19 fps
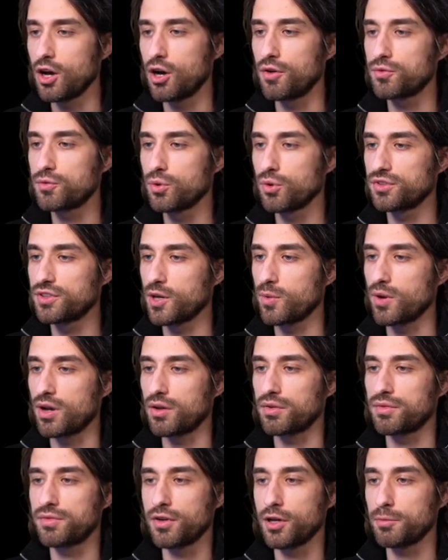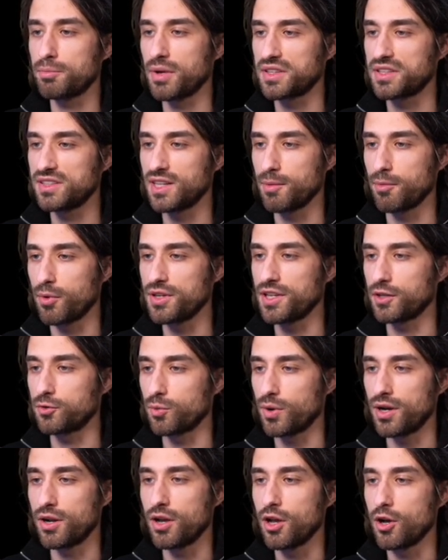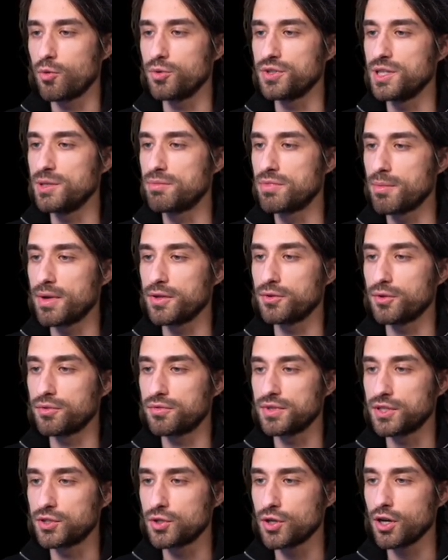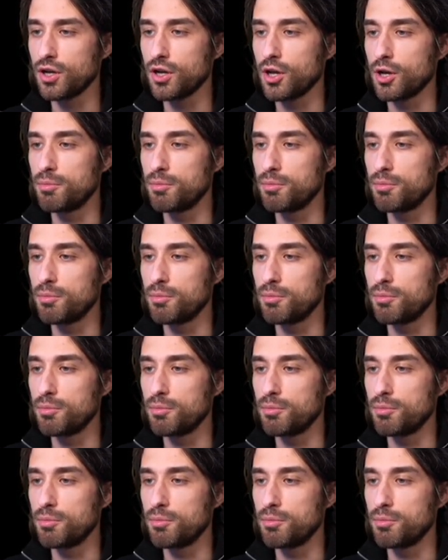Of course, there were third-party libraries that, well, would implement the feature,